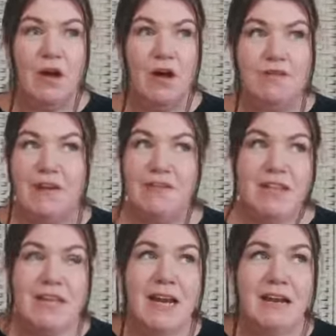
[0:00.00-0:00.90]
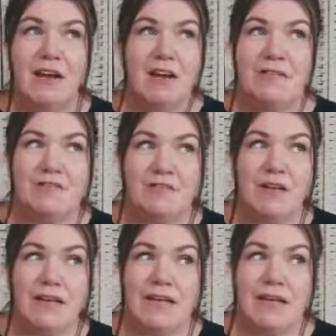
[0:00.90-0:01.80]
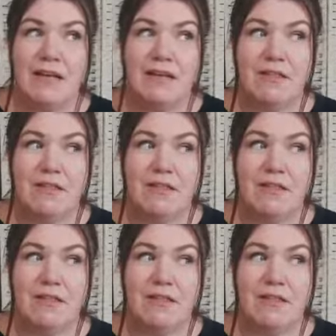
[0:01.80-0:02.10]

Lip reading: Of everything in our lives, really,